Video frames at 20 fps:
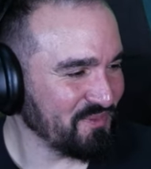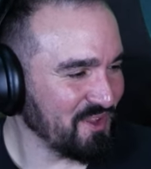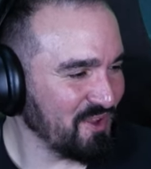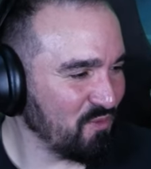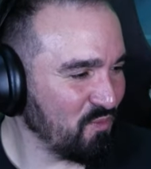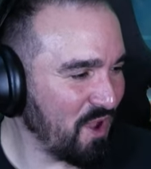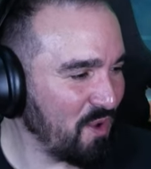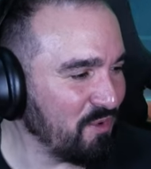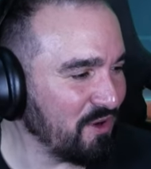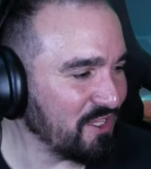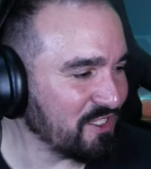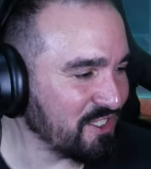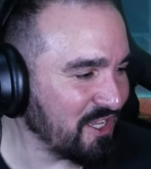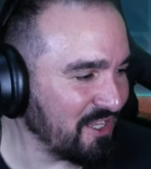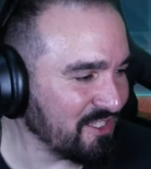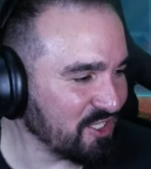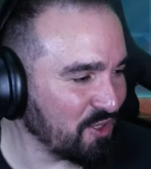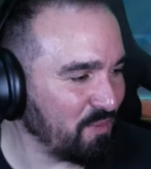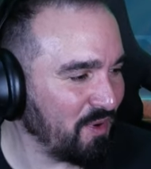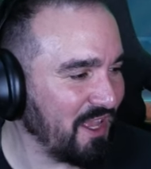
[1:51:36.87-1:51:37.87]
When will us
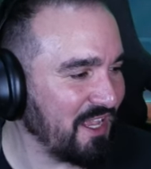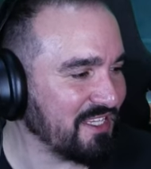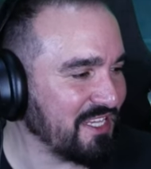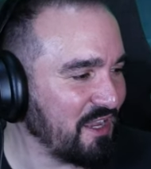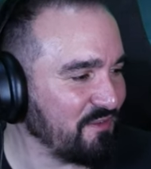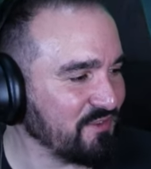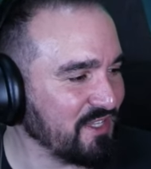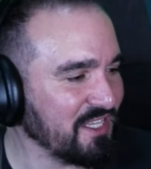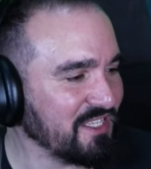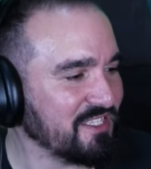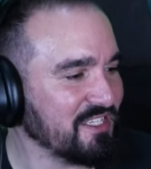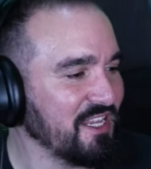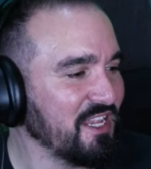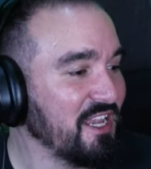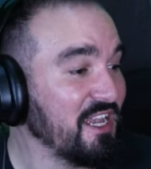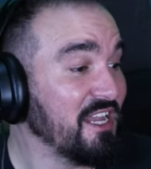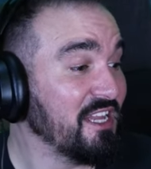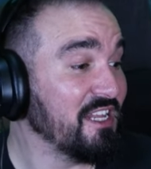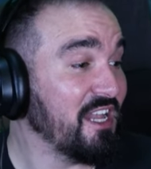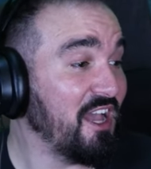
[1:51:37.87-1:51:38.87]
console players have this?
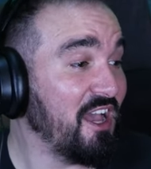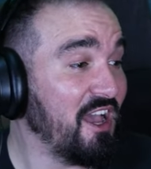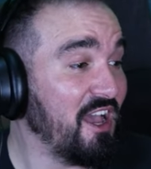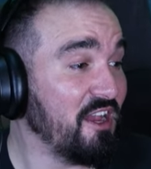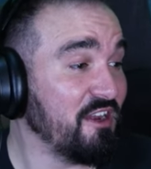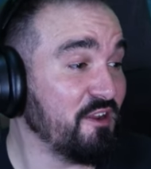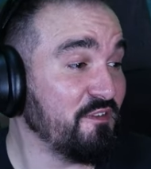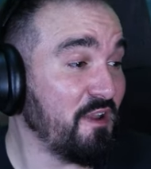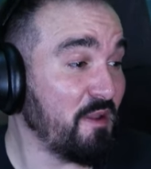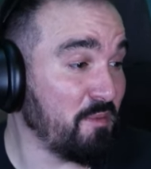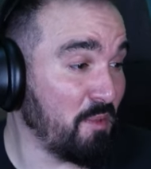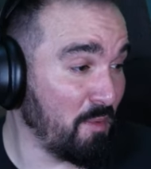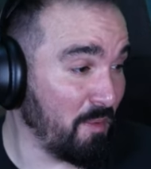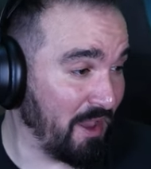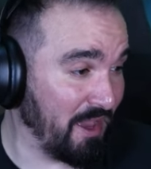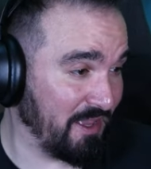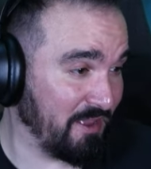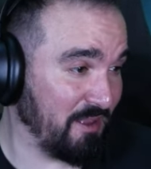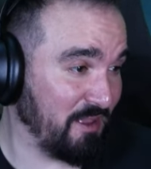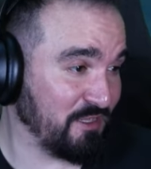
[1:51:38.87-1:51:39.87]
Uh, November,
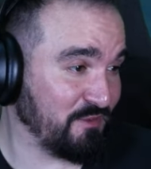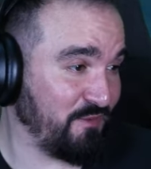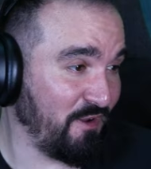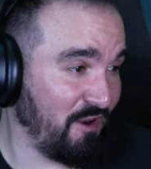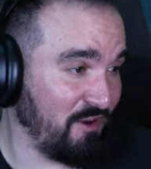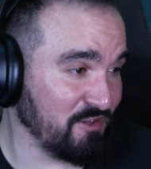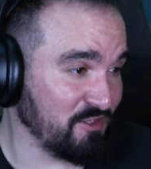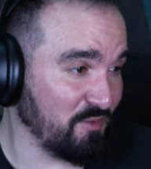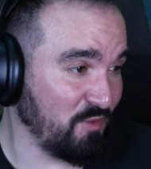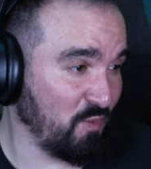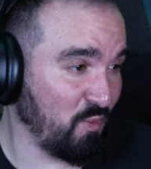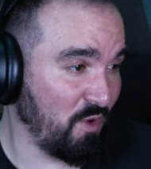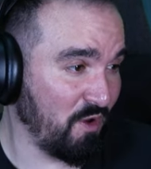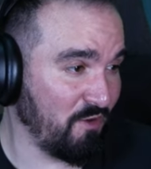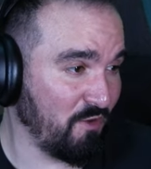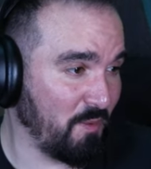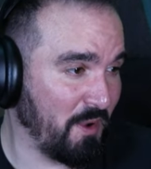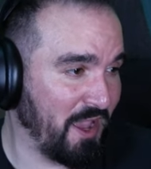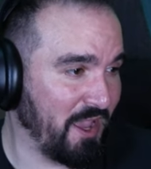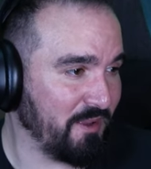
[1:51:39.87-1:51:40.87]
mate, as far as we're
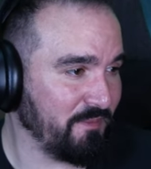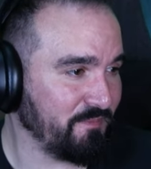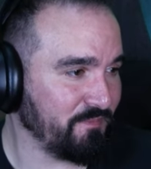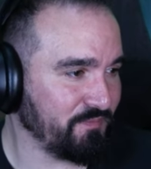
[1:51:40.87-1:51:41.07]
aware.